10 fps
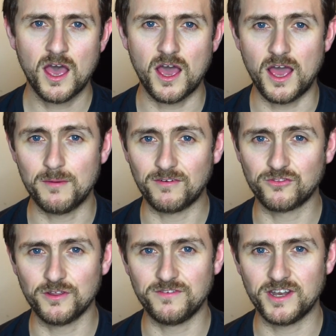I've
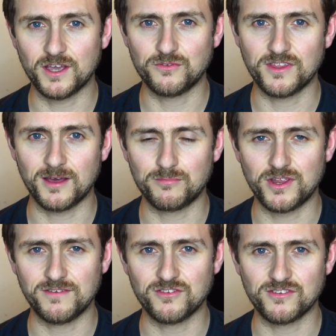done a video to that
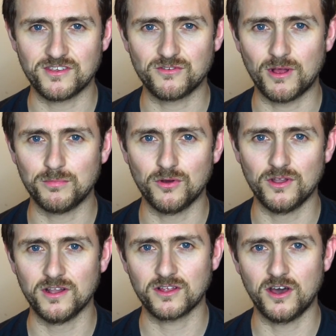previously, so I'll put a
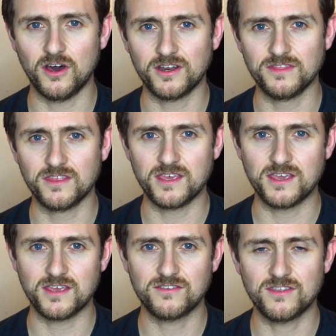little card in
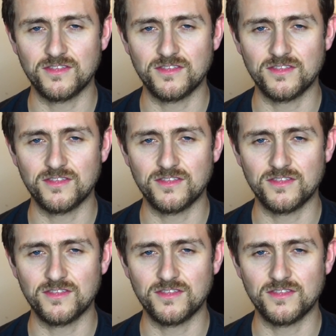the